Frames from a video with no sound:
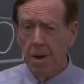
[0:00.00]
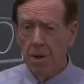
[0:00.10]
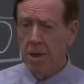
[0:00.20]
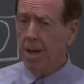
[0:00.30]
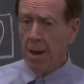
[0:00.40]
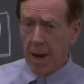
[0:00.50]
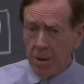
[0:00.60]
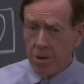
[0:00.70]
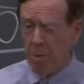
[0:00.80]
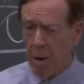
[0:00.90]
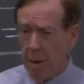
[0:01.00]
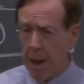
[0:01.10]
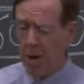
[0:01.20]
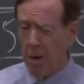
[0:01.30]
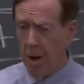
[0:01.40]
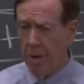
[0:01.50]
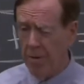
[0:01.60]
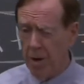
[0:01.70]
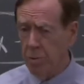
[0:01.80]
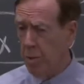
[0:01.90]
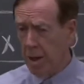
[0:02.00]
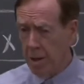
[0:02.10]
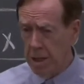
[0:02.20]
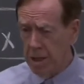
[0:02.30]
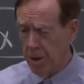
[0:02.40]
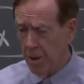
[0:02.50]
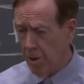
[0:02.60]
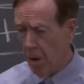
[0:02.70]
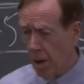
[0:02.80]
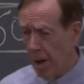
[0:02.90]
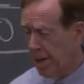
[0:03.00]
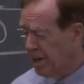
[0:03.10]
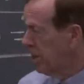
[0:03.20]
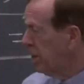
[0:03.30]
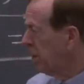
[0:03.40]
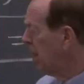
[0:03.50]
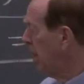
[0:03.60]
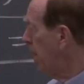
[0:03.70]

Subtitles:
You see how algebra paid off because we had considered all x's?